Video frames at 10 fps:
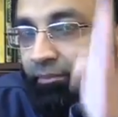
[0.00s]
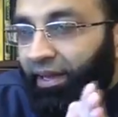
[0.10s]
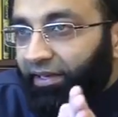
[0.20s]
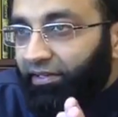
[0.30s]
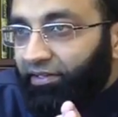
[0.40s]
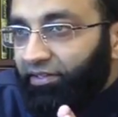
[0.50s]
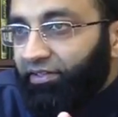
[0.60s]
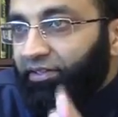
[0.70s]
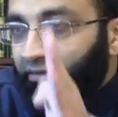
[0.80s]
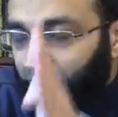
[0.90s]

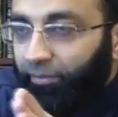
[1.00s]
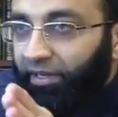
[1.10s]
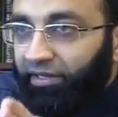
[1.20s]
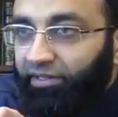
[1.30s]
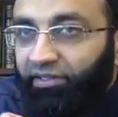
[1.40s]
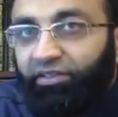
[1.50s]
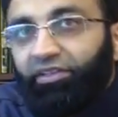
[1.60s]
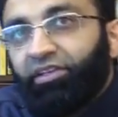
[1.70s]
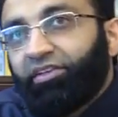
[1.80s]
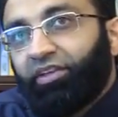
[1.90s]
Malikis, for
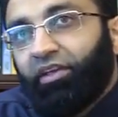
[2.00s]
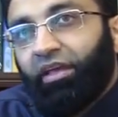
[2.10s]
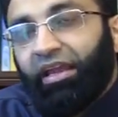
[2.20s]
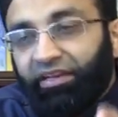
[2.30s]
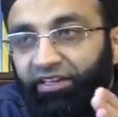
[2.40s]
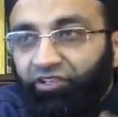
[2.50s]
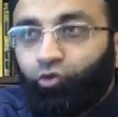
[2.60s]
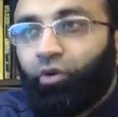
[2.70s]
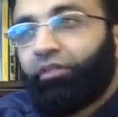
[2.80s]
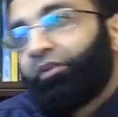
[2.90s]
Malikis, they say at
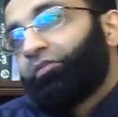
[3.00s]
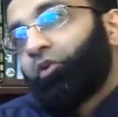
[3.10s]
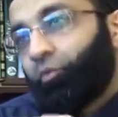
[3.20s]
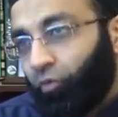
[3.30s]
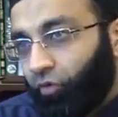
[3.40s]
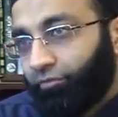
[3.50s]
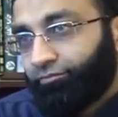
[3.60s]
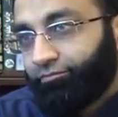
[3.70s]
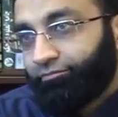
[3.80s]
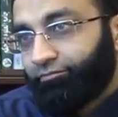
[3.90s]
least twelve, if not
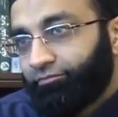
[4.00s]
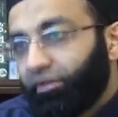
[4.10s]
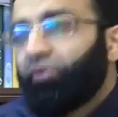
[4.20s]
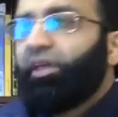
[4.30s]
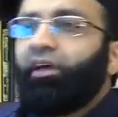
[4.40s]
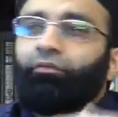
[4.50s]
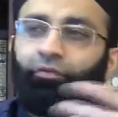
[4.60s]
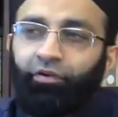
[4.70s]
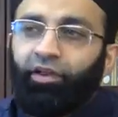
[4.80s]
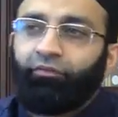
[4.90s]
more. Now they have
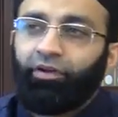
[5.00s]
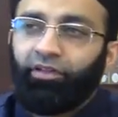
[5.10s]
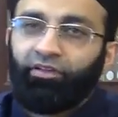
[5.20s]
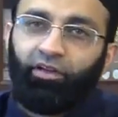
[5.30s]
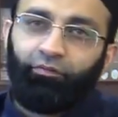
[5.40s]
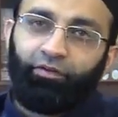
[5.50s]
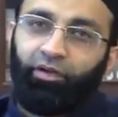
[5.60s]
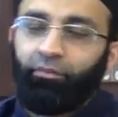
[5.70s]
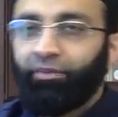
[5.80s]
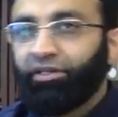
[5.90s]
different evidence.
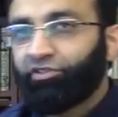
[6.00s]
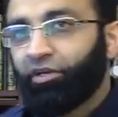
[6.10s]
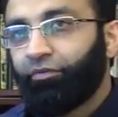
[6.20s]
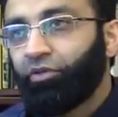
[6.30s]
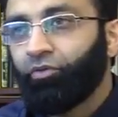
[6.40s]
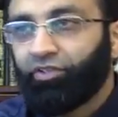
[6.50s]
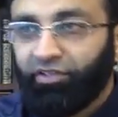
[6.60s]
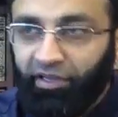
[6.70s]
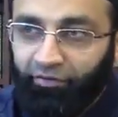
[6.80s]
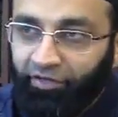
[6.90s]
Hanafi, Hanbali and Shafi
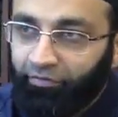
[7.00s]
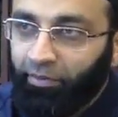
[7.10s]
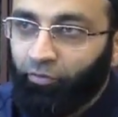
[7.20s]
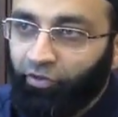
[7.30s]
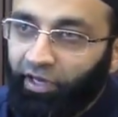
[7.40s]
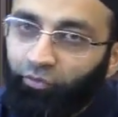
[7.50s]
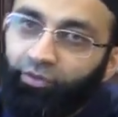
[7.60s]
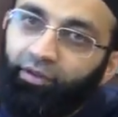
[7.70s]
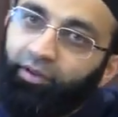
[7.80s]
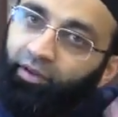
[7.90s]
uses the evidence from Abu
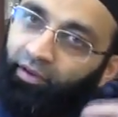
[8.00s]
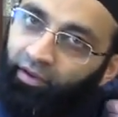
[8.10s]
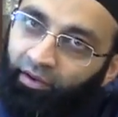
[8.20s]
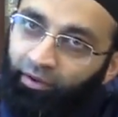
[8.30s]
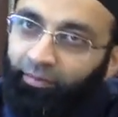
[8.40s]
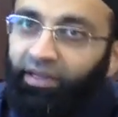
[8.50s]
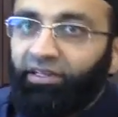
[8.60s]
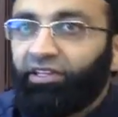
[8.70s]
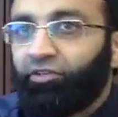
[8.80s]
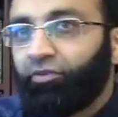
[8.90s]
Dawud. Uh,
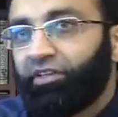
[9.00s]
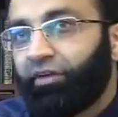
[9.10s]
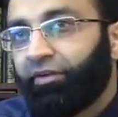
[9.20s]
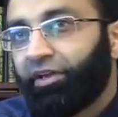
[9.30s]
Malikis use the